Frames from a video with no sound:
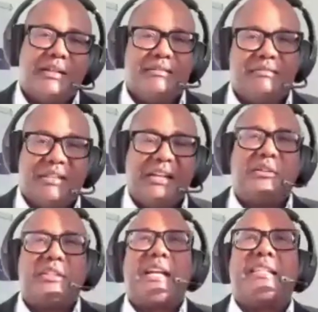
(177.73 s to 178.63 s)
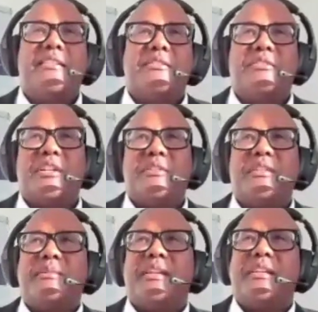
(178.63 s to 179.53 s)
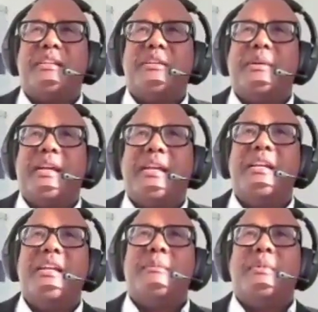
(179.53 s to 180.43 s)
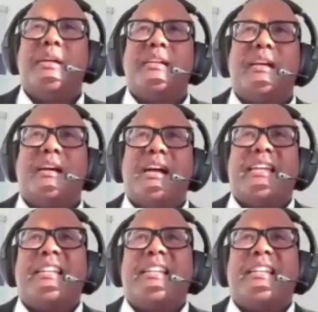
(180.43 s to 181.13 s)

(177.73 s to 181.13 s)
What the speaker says: Well, there are no taxes, generally speaking, in the UAE. But I